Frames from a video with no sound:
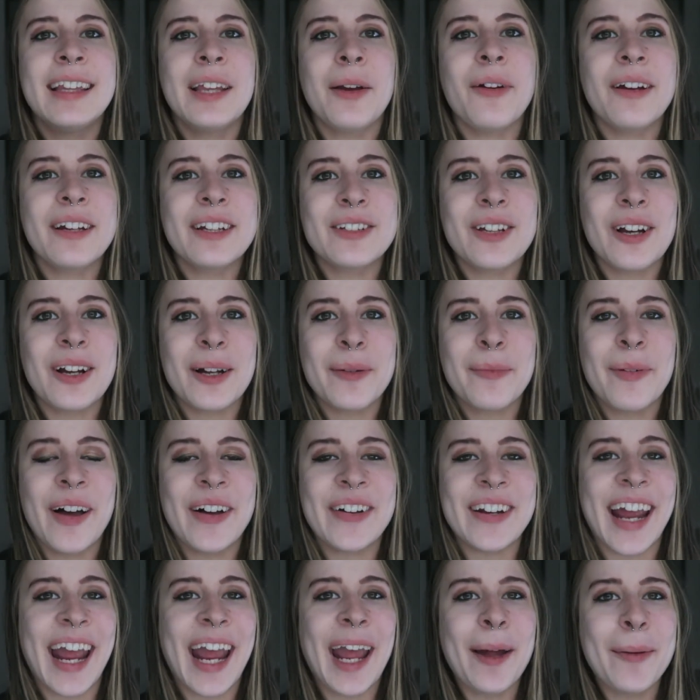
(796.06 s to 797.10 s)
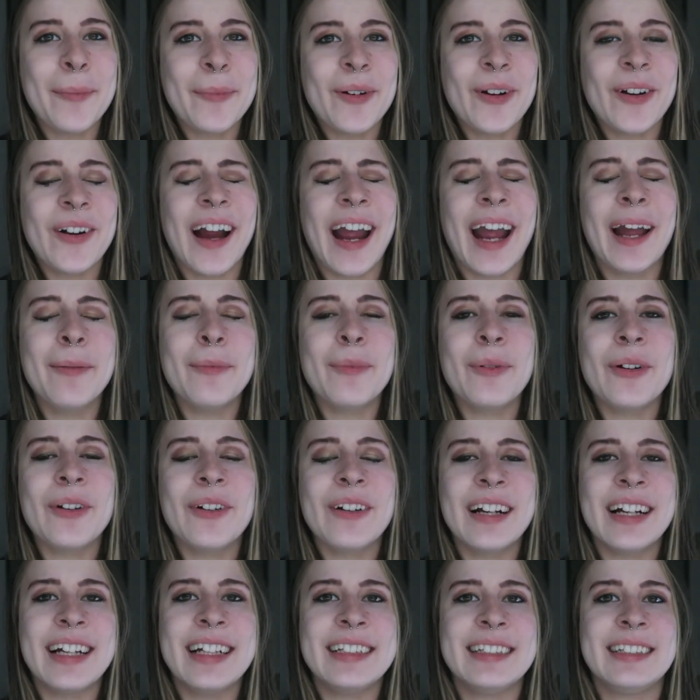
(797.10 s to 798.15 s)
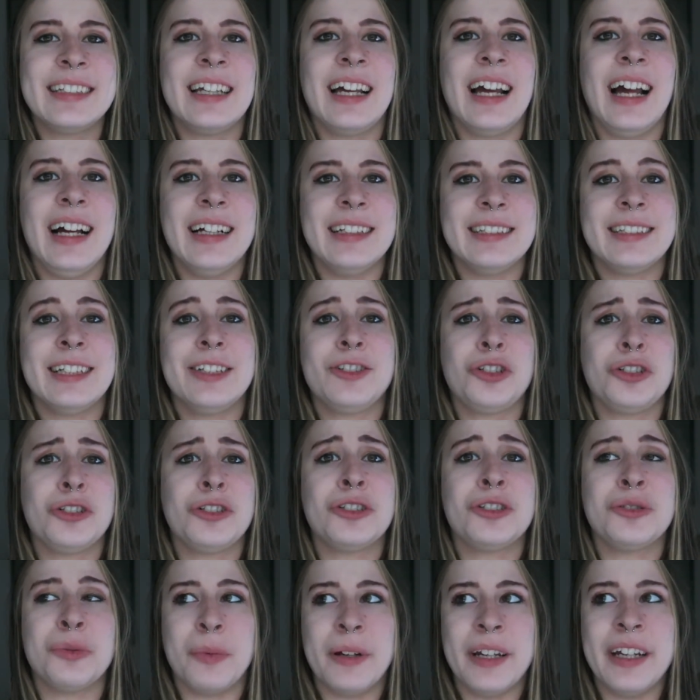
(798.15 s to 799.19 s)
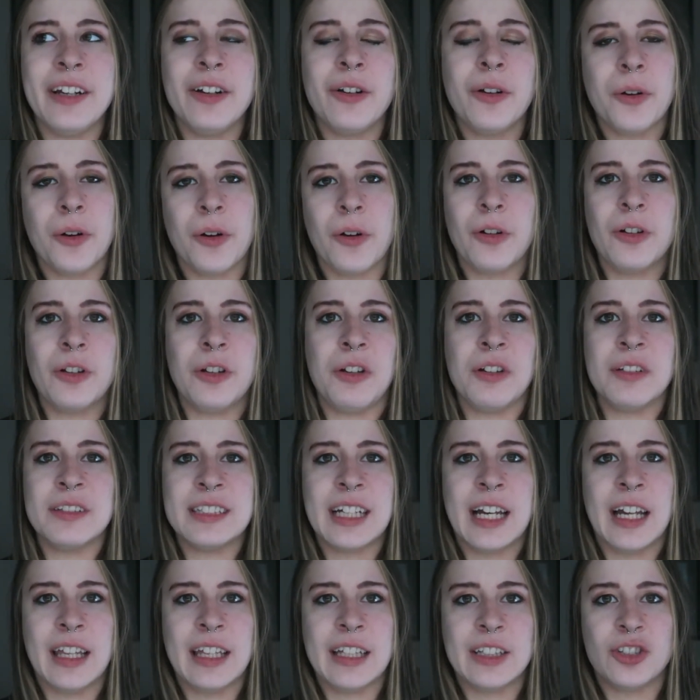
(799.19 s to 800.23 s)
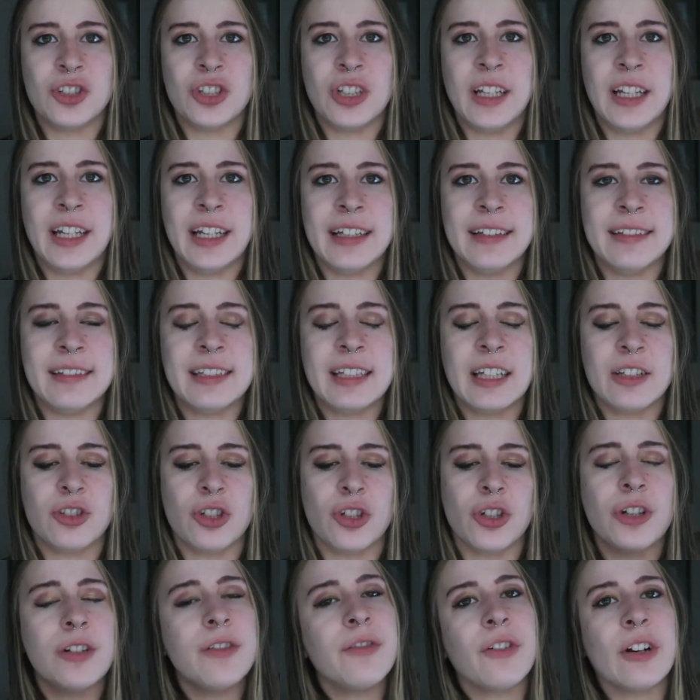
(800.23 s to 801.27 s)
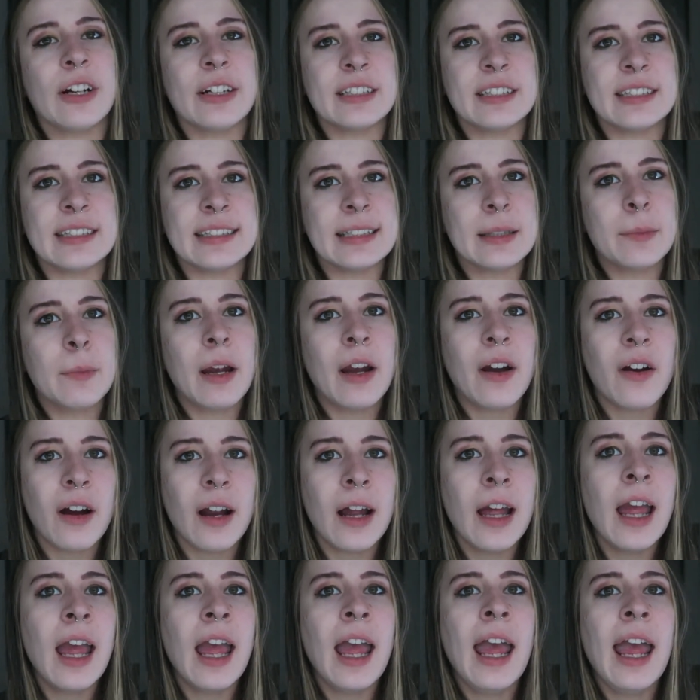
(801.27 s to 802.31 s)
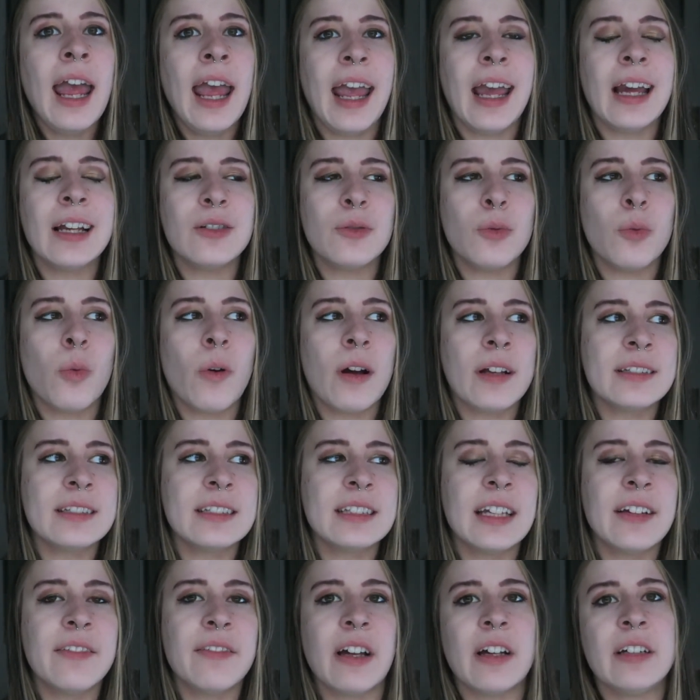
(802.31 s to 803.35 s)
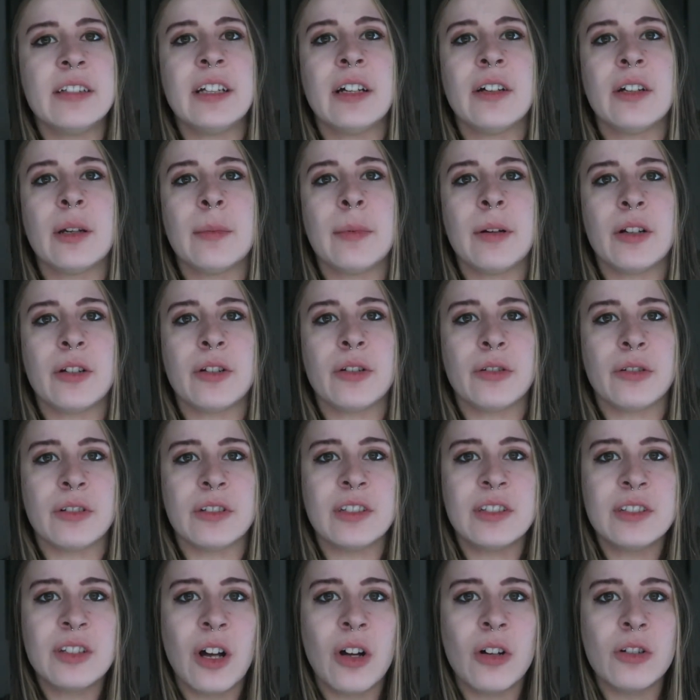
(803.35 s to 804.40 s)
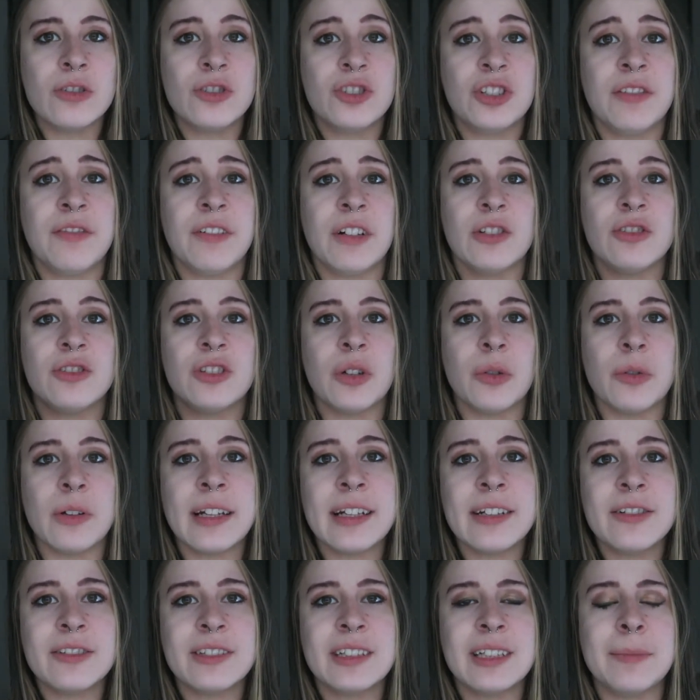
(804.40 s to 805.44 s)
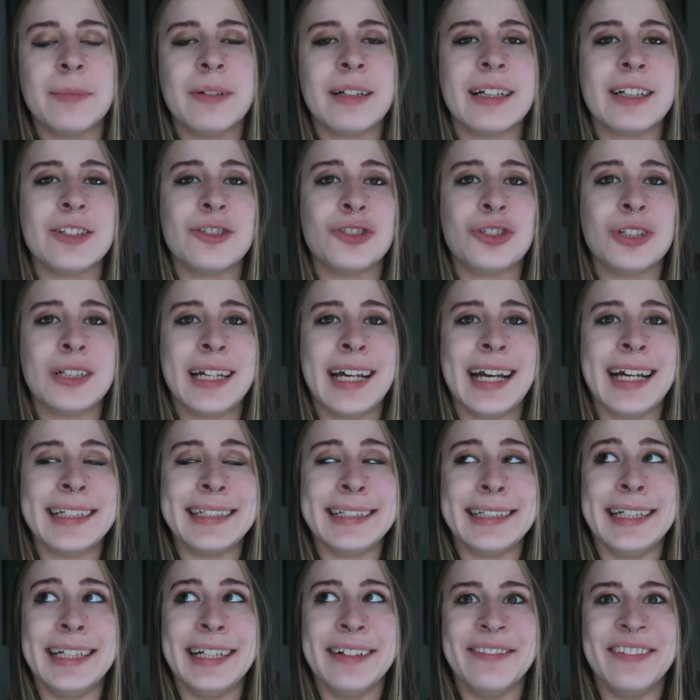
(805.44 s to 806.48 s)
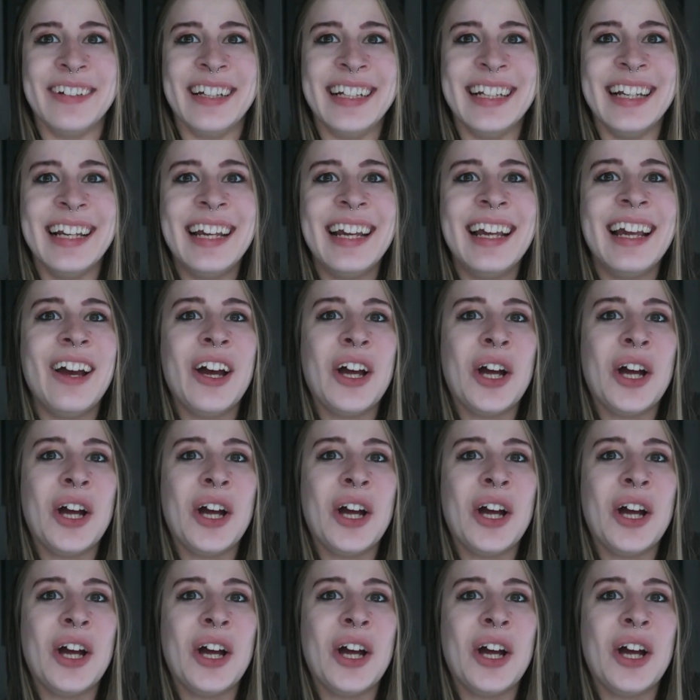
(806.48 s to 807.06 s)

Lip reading: Now we're going to talk about Amber. Amber is such a sweet girl. You can tell that she is such a good friend to Samara. And once they found out about her assault, she felt so guilty because she had given